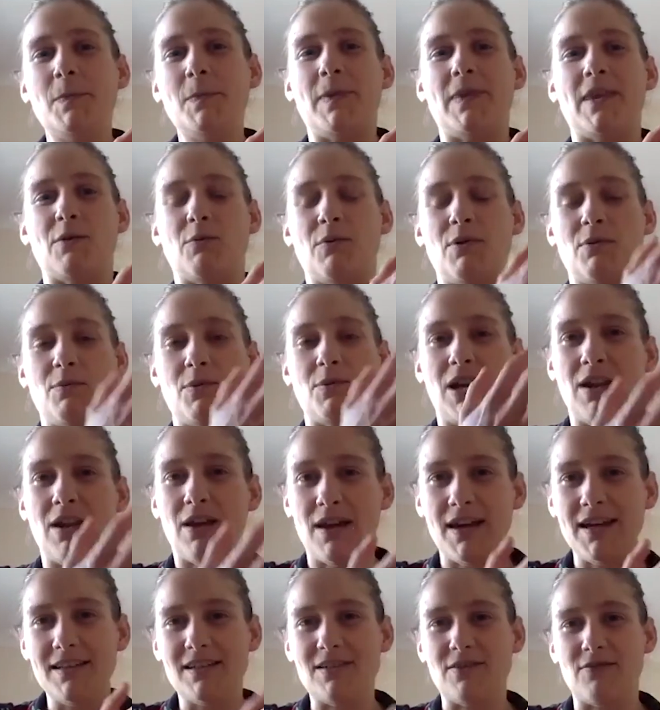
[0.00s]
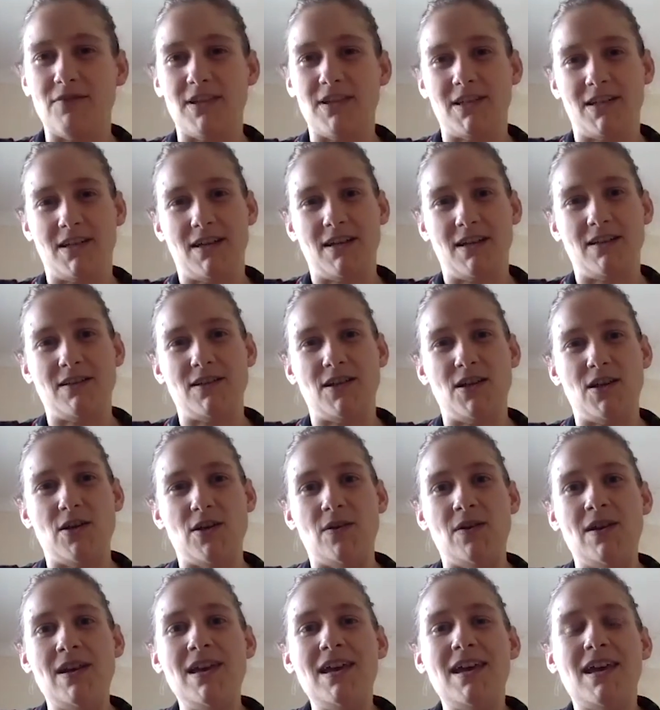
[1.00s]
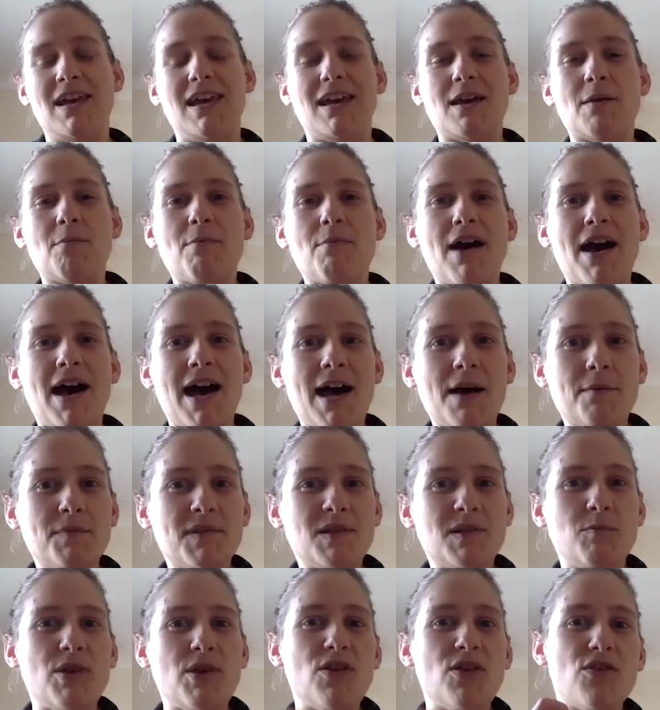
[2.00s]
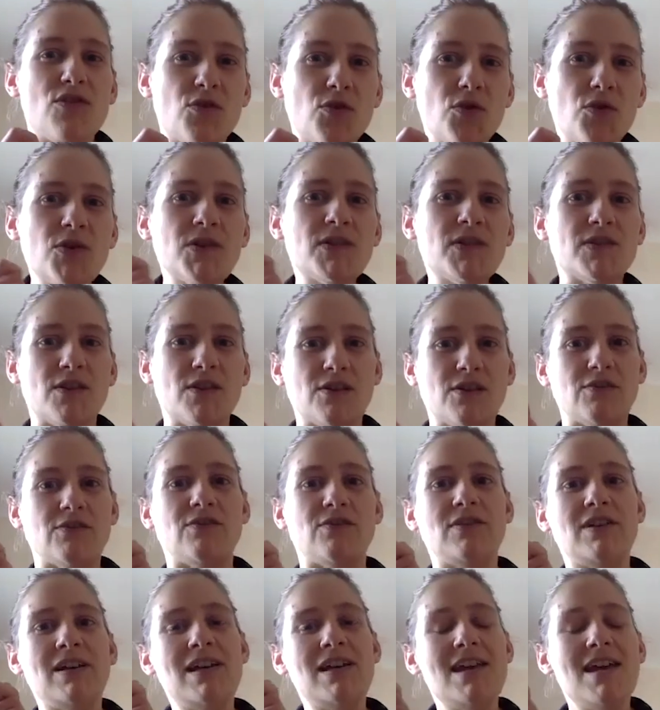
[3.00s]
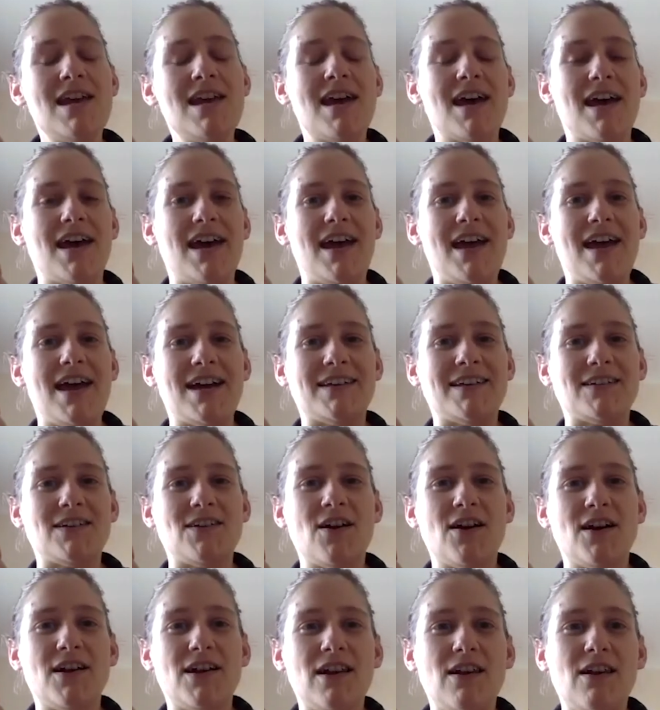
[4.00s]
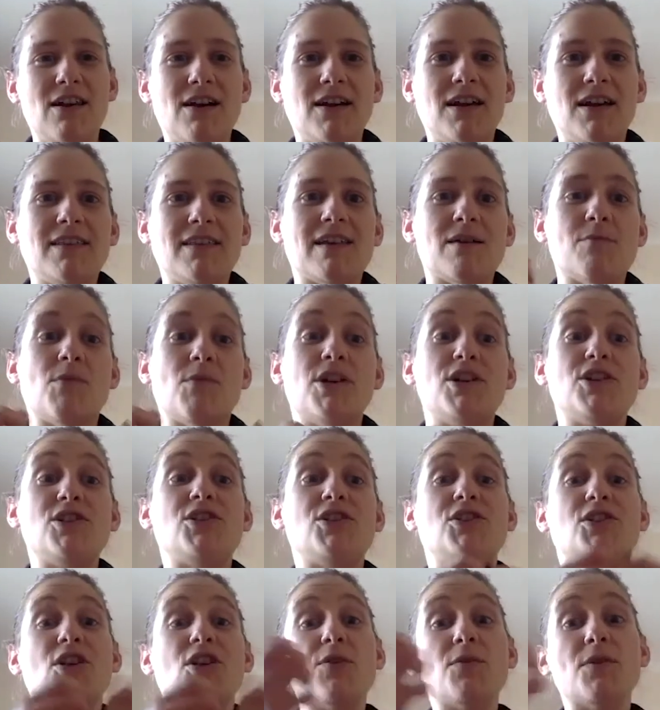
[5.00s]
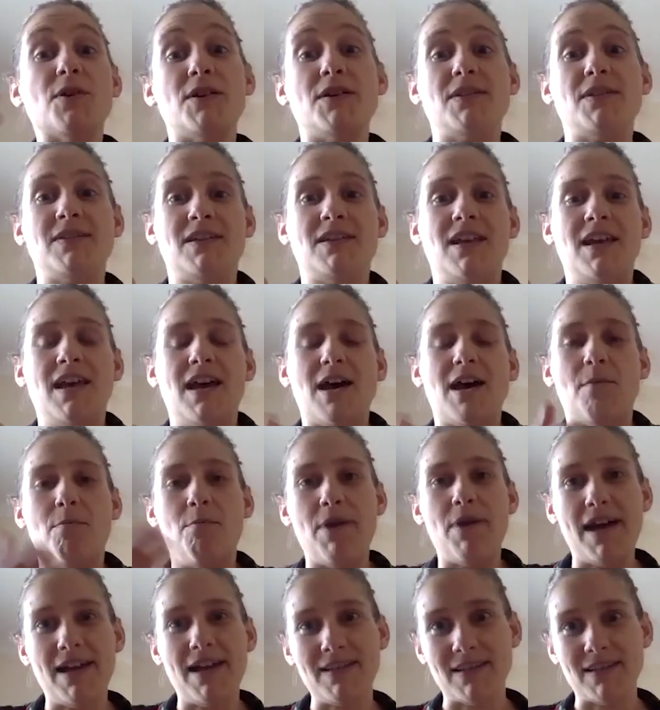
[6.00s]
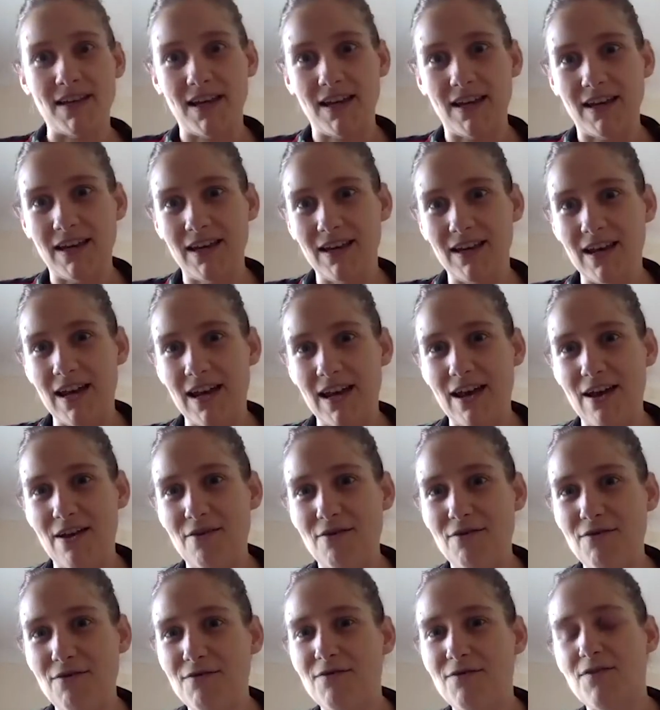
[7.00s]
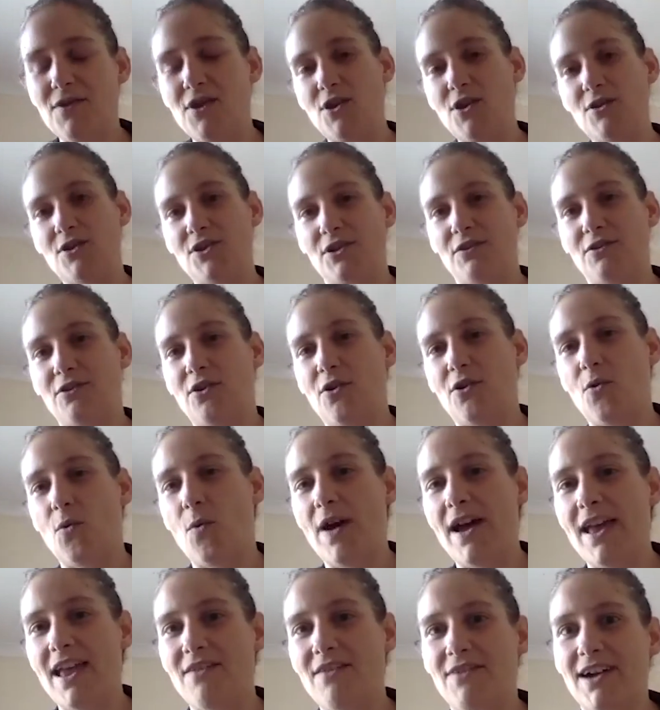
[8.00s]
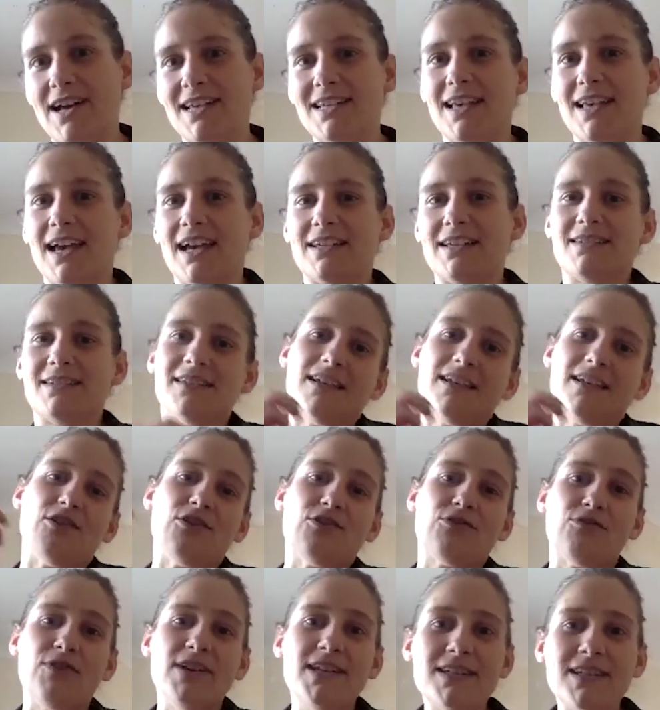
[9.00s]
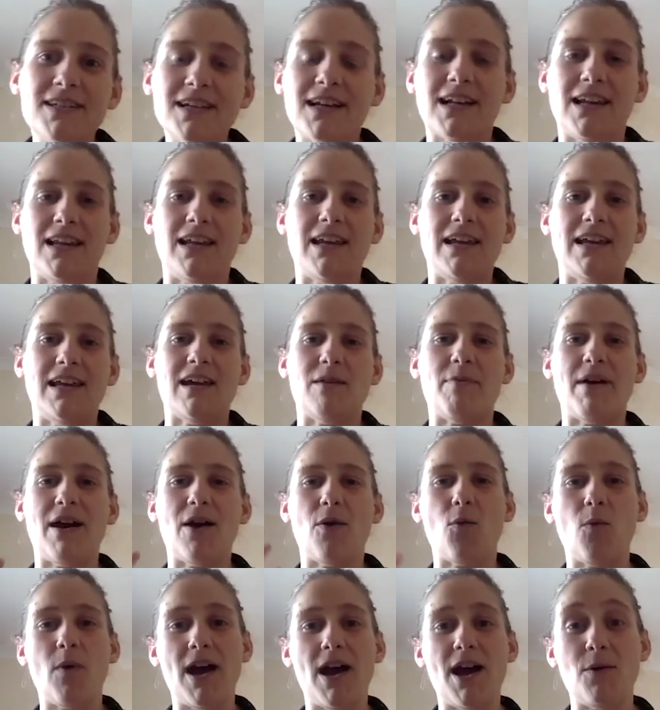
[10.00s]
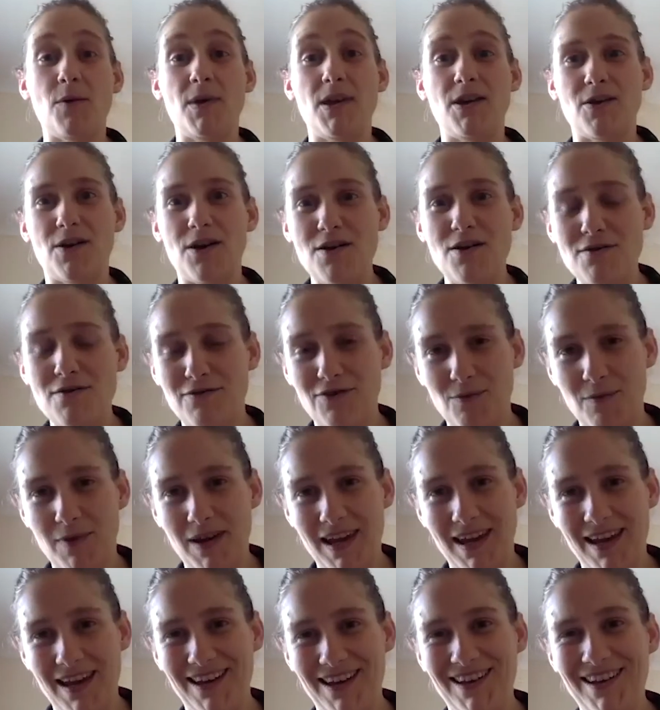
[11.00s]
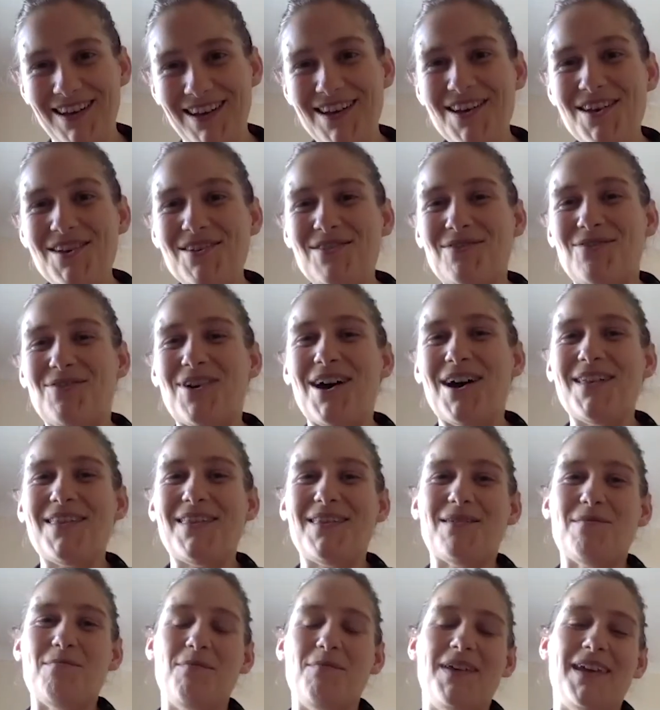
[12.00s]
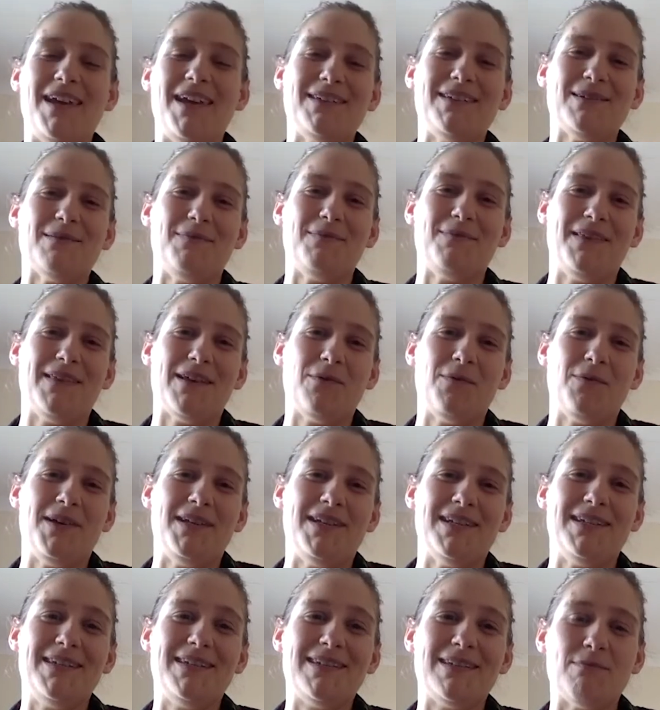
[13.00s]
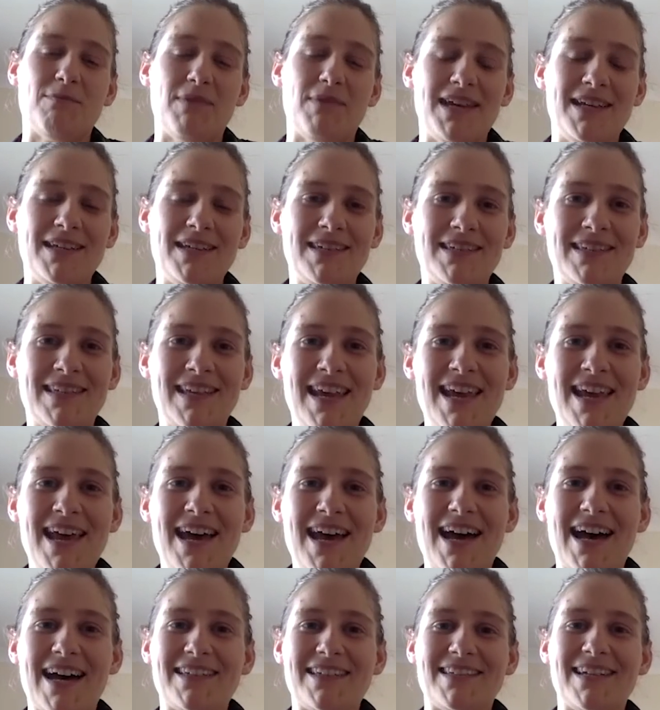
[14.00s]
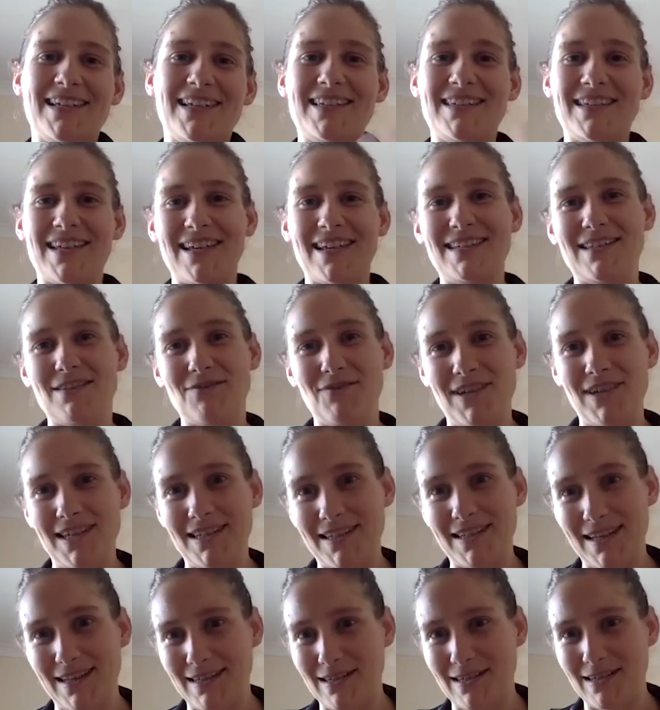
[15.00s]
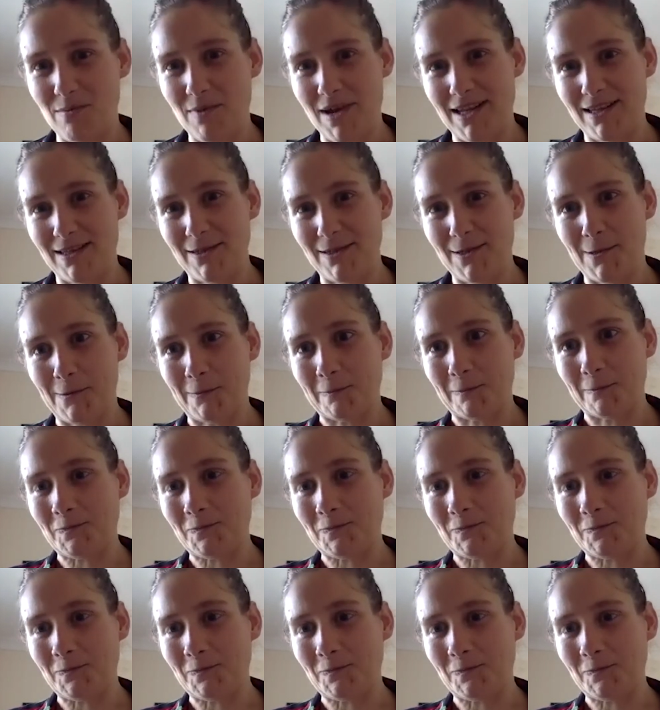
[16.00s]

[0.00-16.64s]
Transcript: that we would like to return to, it can perhaps be thought of as a kind of longing that might show us a better future or a way of asking critically about where we go from here, rather than being something that we dismiss as excessively sentimental.